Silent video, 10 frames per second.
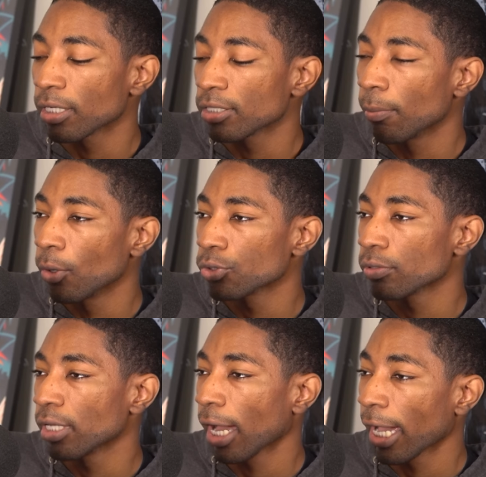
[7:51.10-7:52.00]
because most
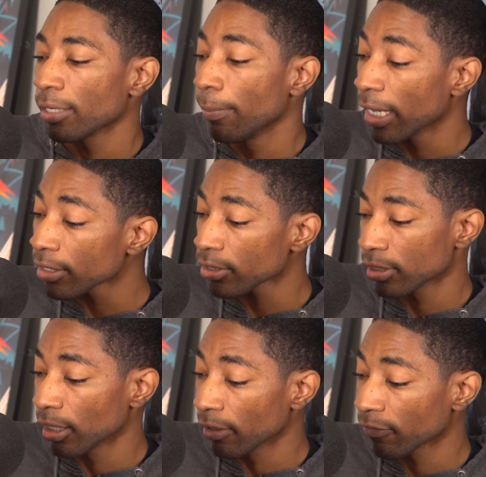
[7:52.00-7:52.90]
of the high demand
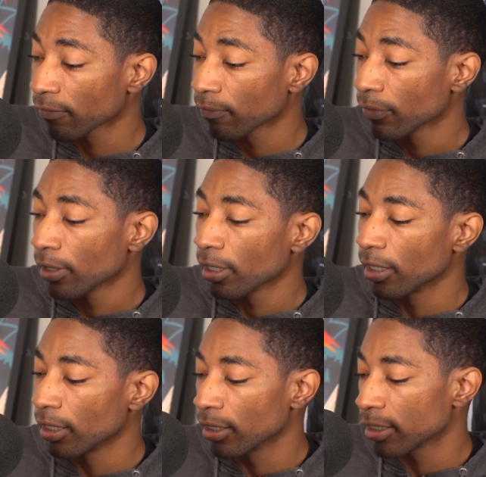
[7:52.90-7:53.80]
stuff
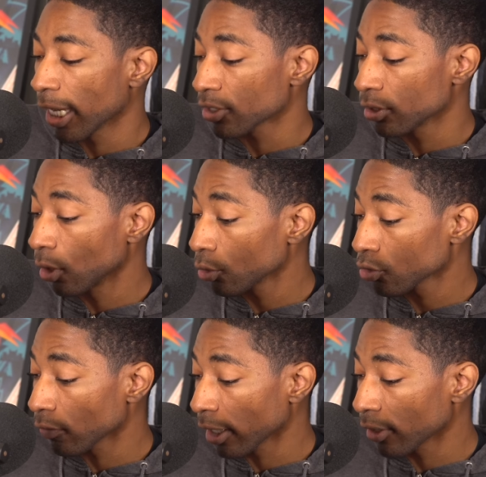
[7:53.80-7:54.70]
is actually
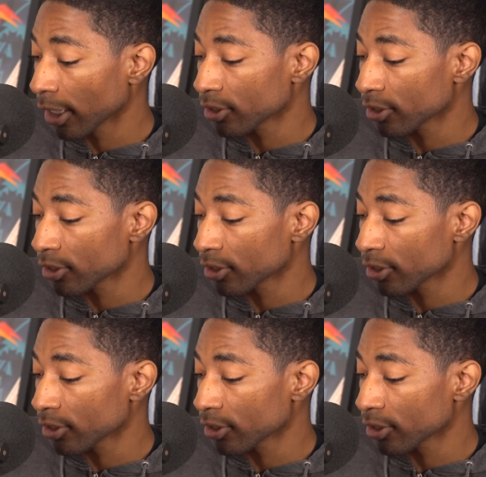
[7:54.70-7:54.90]
ultra rare.